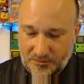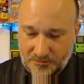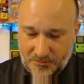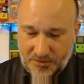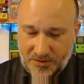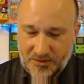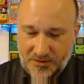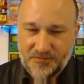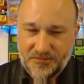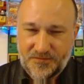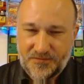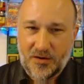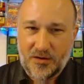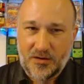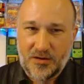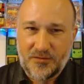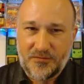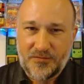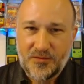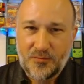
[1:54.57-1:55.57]
is fair
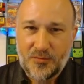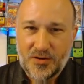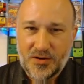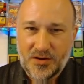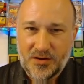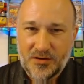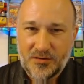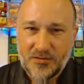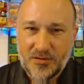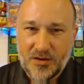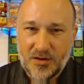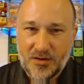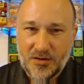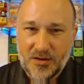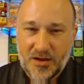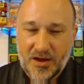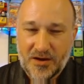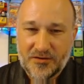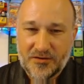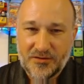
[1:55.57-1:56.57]
if you want
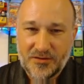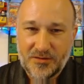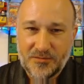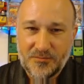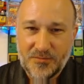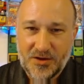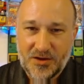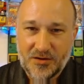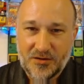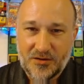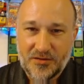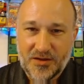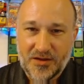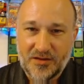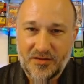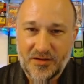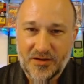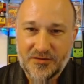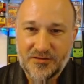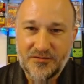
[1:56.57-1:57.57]
to actually get all that
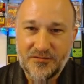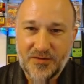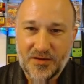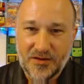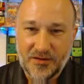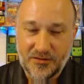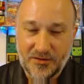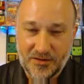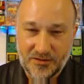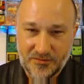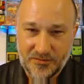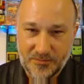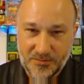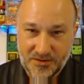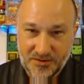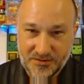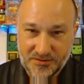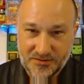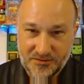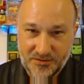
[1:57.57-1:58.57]
collection value out of him.
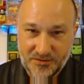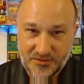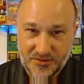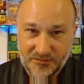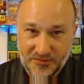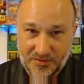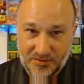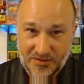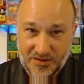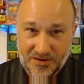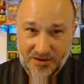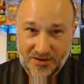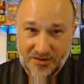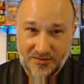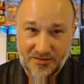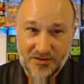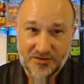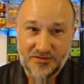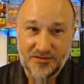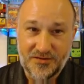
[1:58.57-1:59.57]
And he does have a lot of
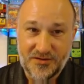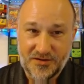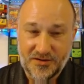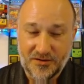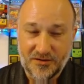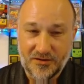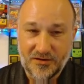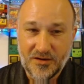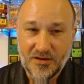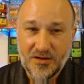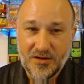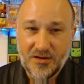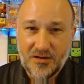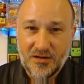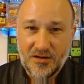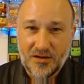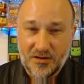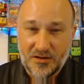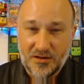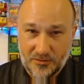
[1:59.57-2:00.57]
collections here.
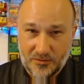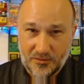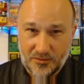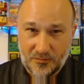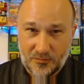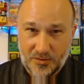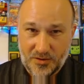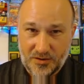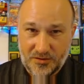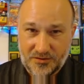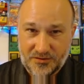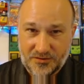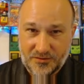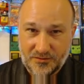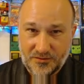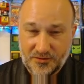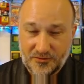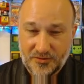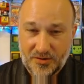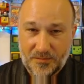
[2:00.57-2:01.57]
You're going to want to
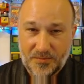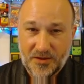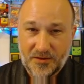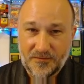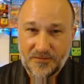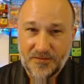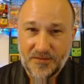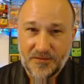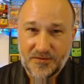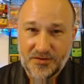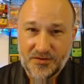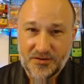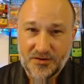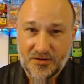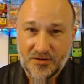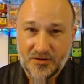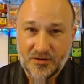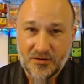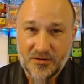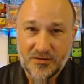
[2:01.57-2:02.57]
certainly drop that 5th
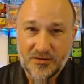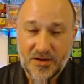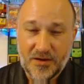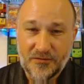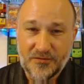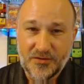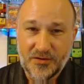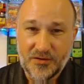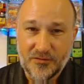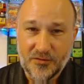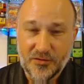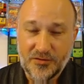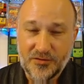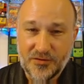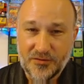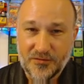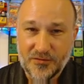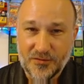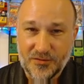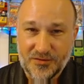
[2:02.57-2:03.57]
star after you've earned
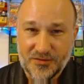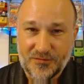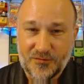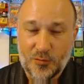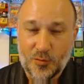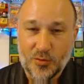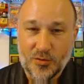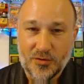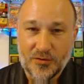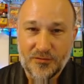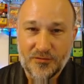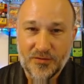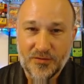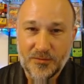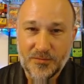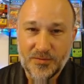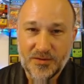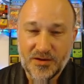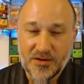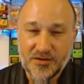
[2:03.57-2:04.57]
your first 4
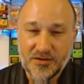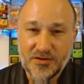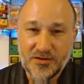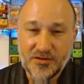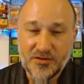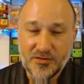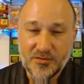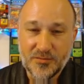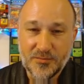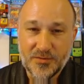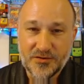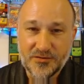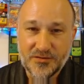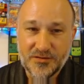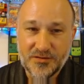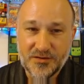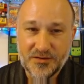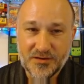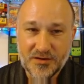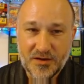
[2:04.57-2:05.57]
from the Continuum
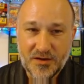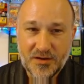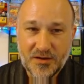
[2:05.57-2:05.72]
missions.